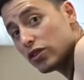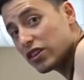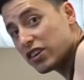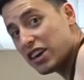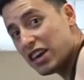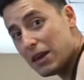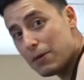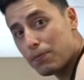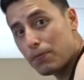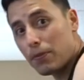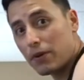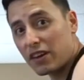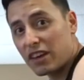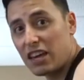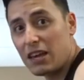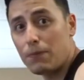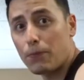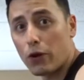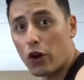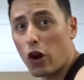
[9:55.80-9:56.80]
keep
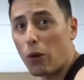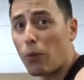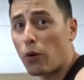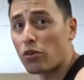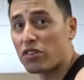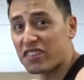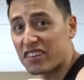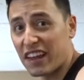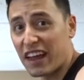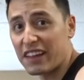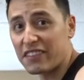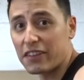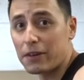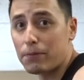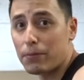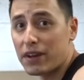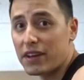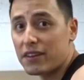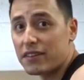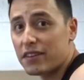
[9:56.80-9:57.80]
your elbows slightly
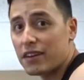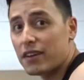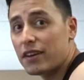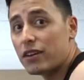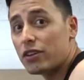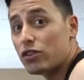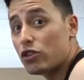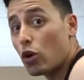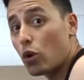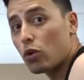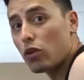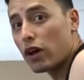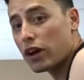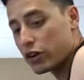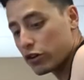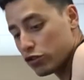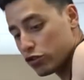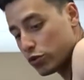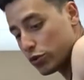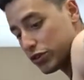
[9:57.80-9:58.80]
bent. Don't lock
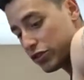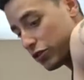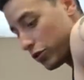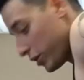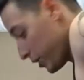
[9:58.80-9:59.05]
your joints, all